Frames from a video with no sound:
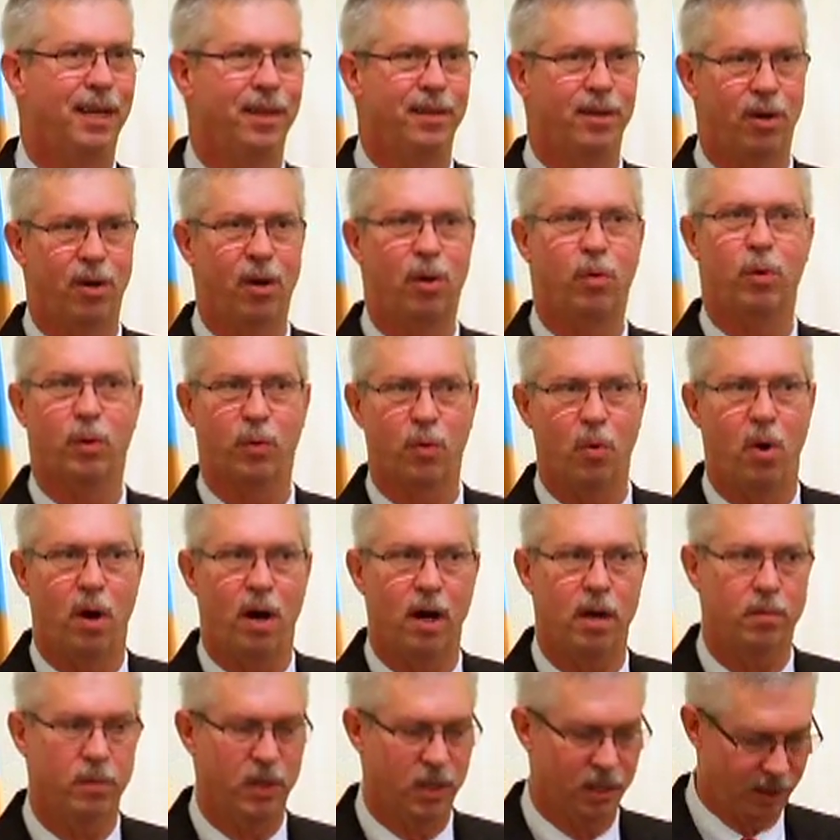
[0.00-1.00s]
There are
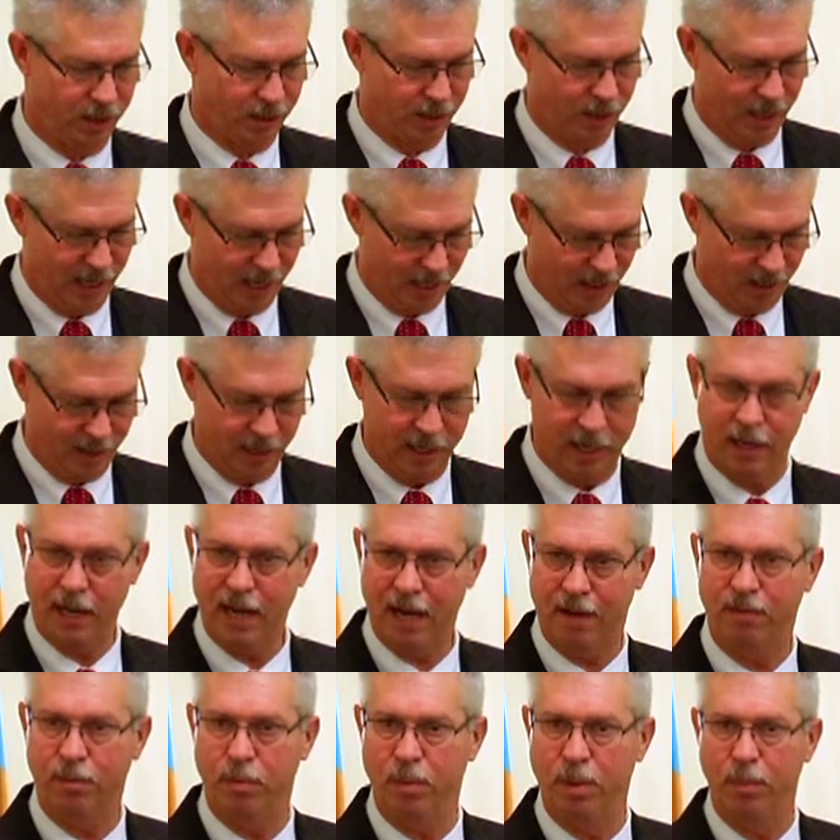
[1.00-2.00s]
requirements that
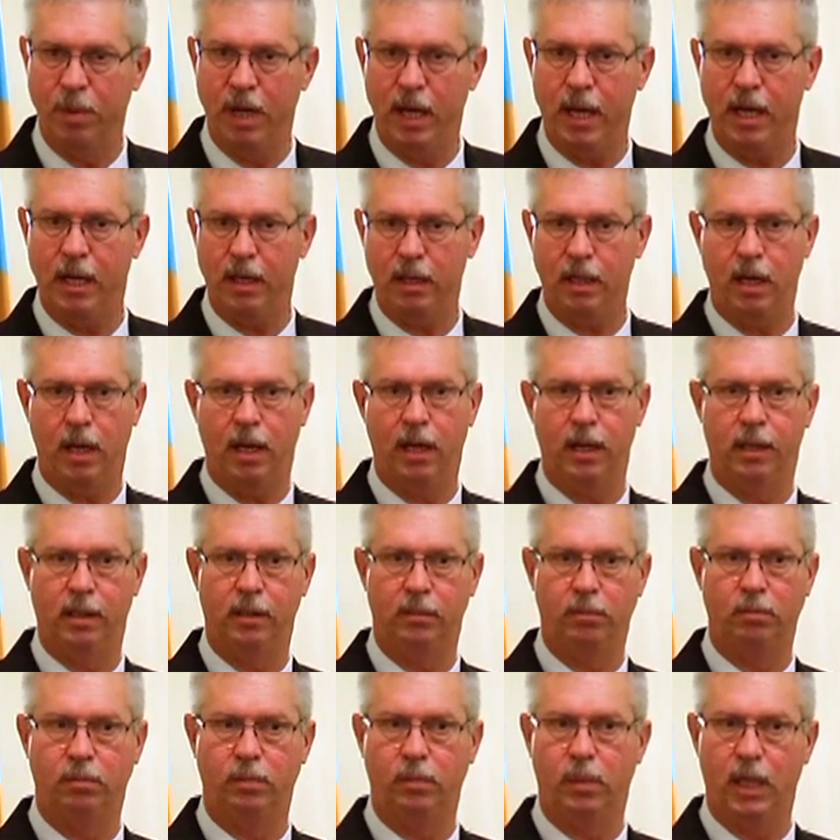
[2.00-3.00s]
have to be met,
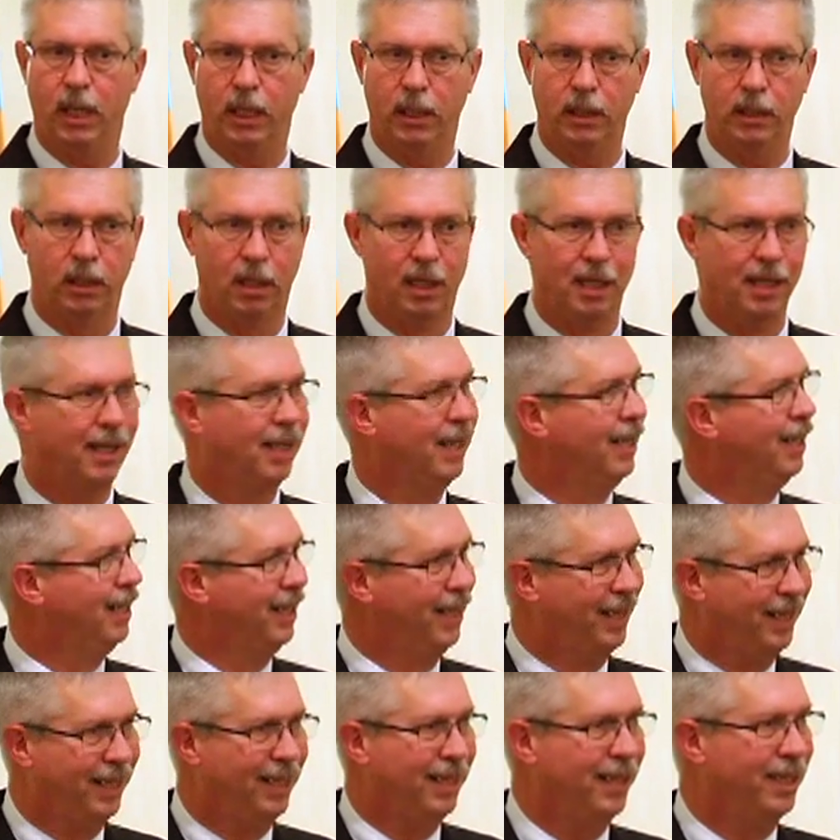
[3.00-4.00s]
but
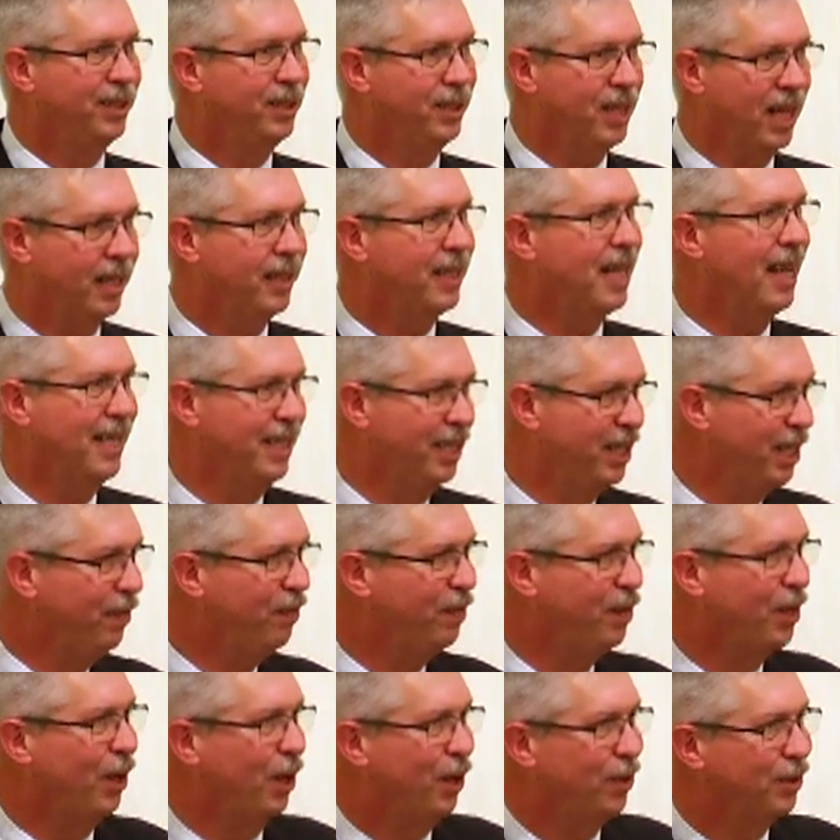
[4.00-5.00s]
it's not that
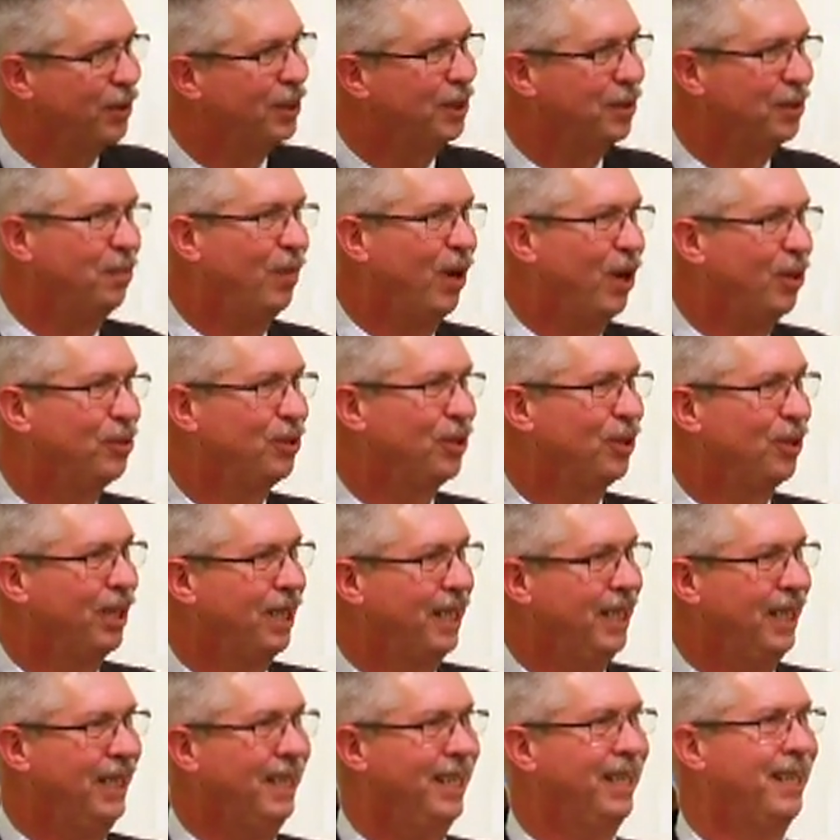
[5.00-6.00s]
difficult. It's
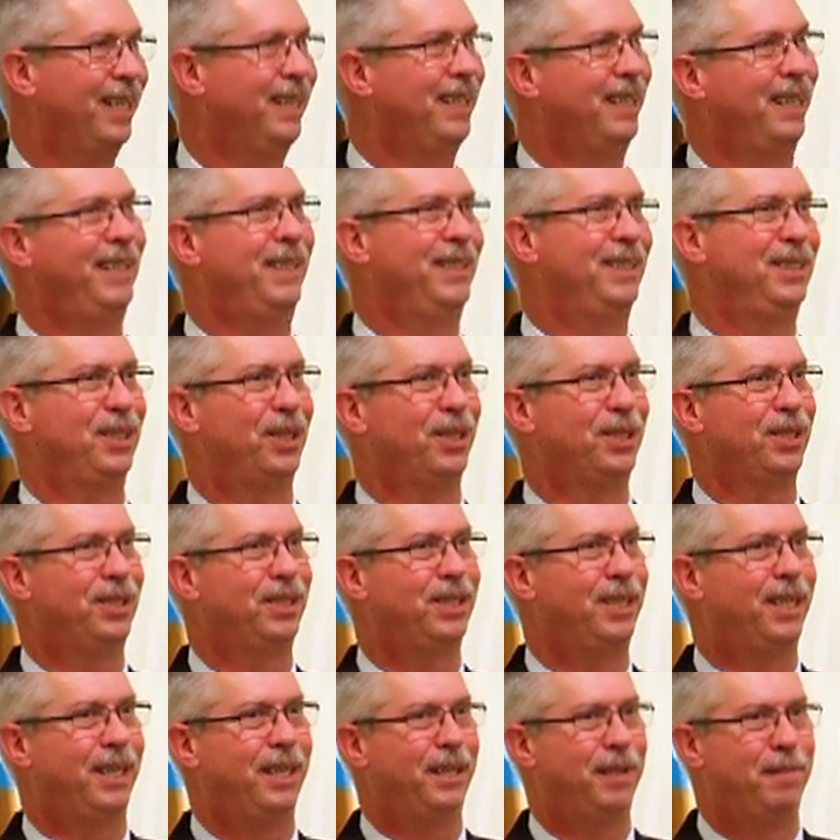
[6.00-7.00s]
mostly
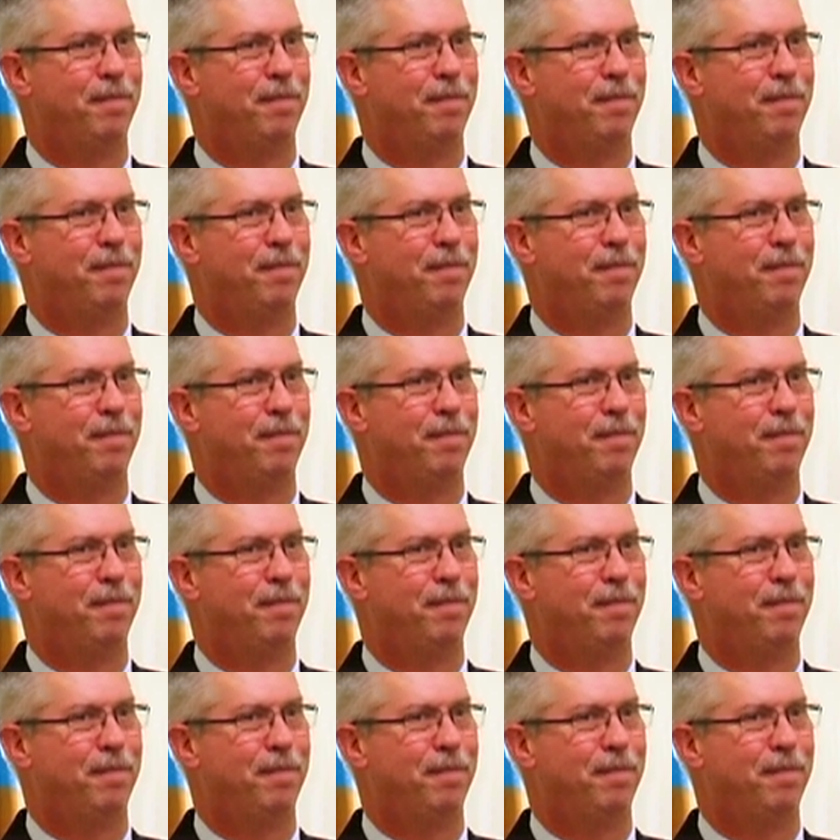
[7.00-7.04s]
just